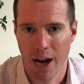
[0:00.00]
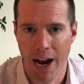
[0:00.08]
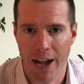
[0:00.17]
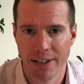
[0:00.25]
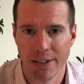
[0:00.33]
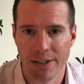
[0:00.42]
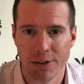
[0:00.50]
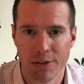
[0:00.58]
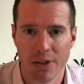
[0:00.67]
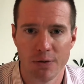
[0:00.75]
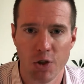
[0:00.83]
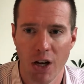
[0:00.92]
And
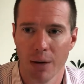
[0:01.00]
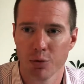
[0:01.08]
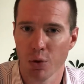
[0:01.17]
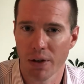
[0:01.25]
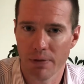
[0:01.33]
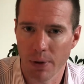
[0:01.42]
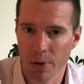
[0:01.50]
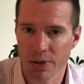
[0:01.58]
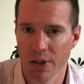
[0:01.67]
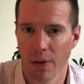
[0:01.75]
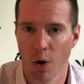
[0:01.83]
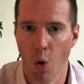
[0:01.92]
Steve Jobs really focused
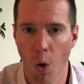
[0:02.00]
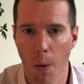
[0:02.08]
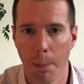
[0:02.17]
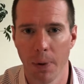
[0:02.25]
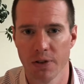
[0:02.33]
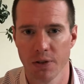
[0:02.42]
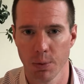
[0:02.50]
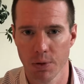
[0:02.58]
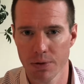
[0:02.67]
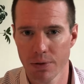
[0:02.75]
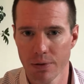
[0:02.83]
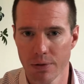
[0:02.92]
on the core
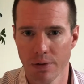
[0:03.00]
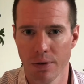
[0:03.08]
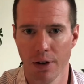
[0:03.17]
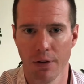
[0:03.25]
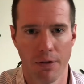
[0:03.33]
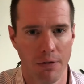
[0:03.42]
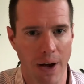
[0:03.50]
principles, the